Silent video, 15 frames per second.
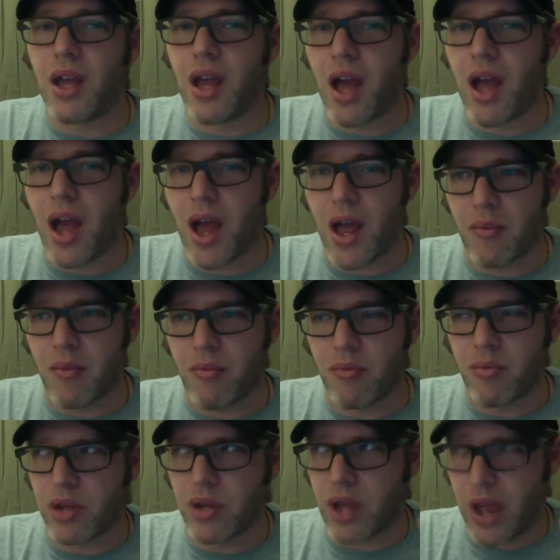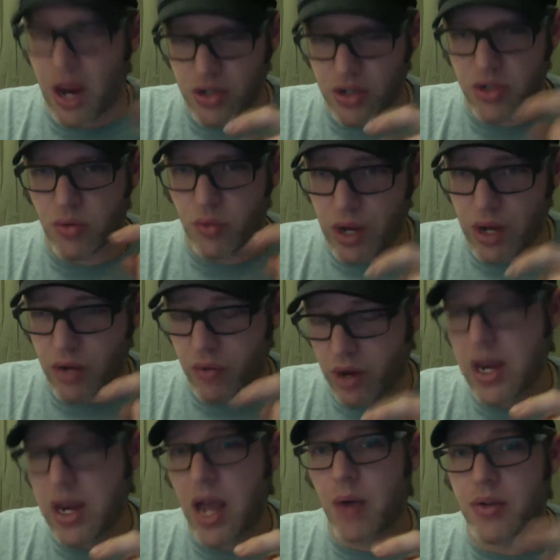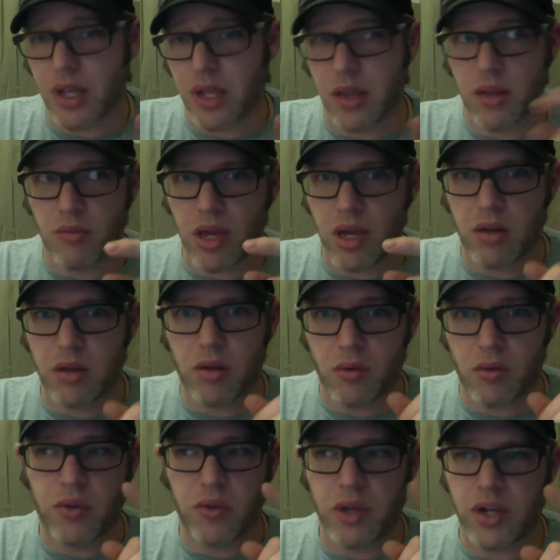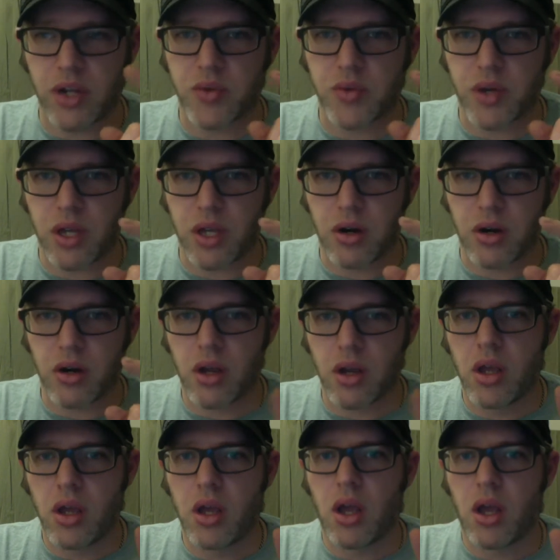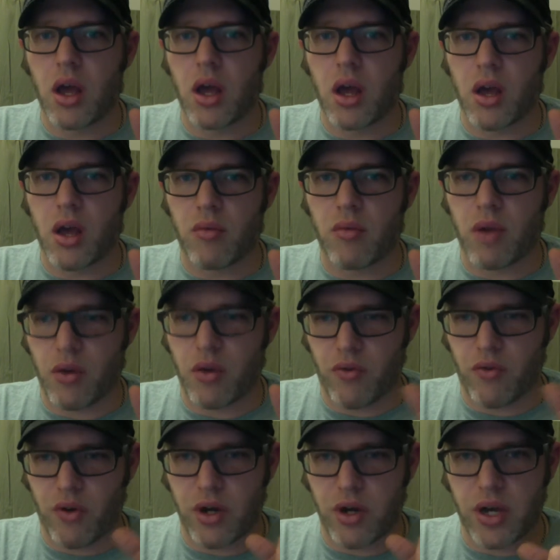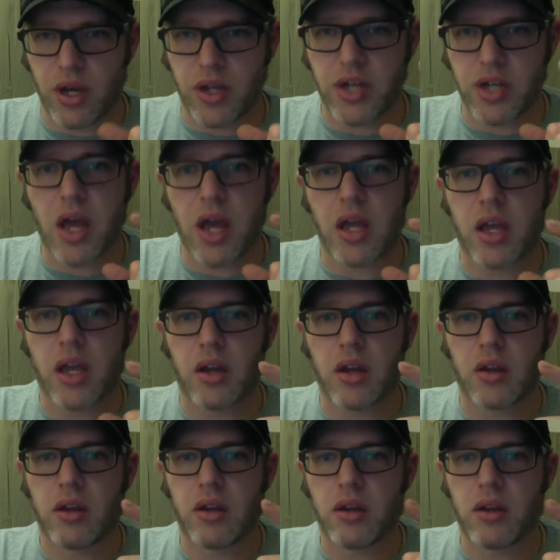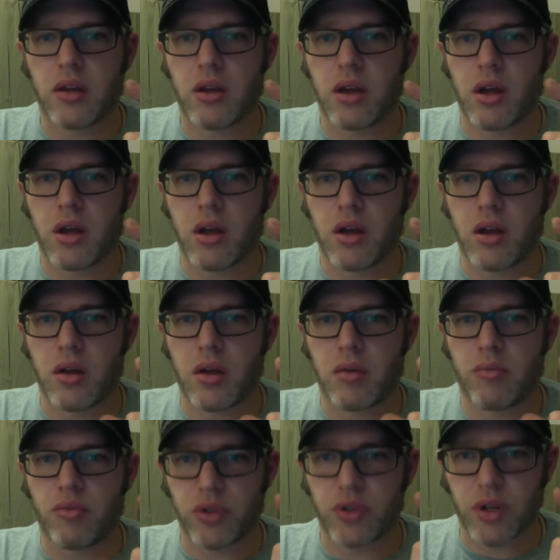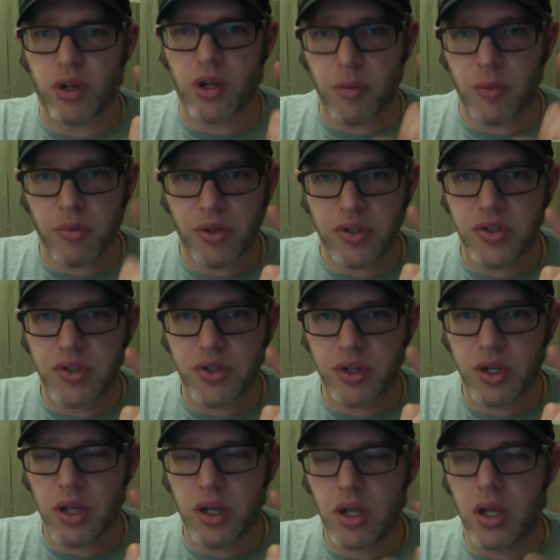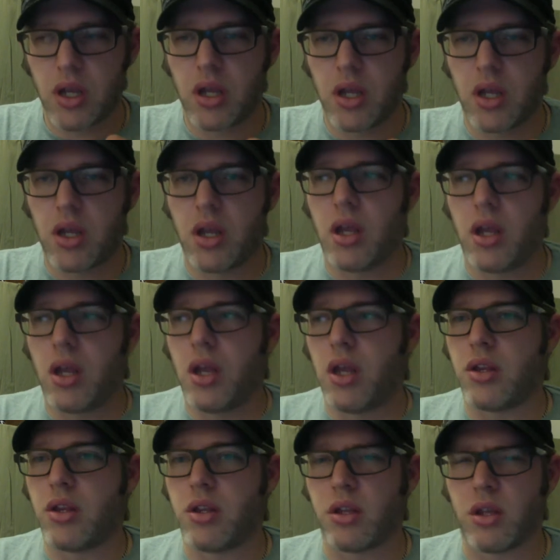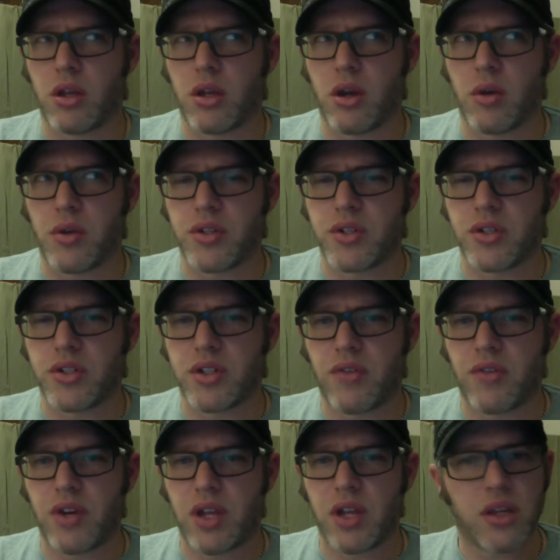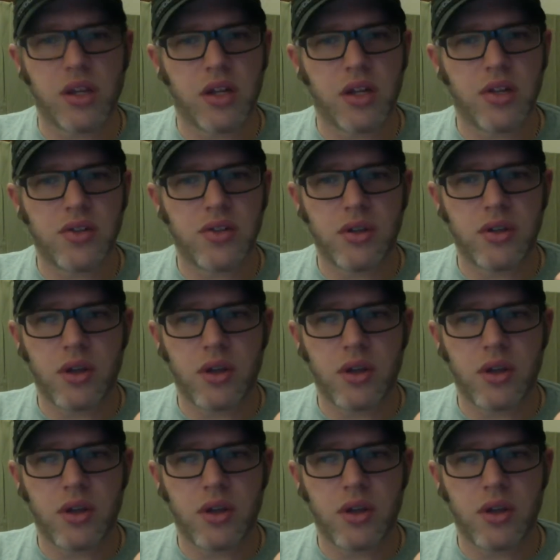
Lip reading: I'm actually waiting right now. It's in the mail, hopefully on its way here. A very nice high-end Brunton compass, the OSS 70, I think it is.